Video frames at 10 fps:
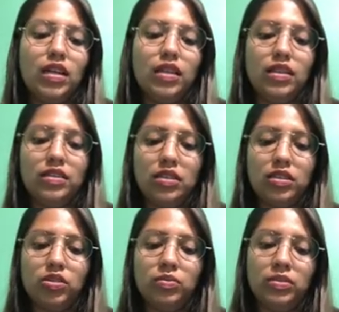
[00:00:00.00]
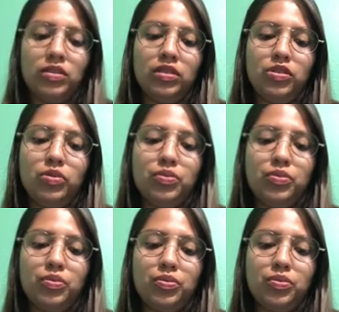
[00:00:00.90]
The next one is
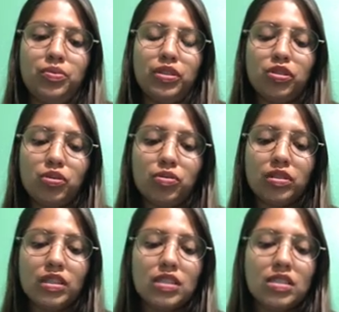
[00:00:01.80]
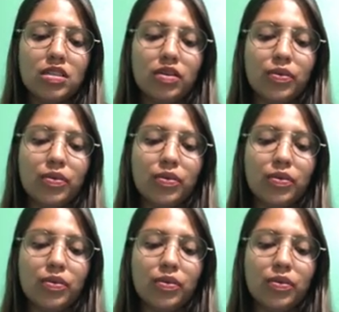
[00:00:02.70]
ritualism,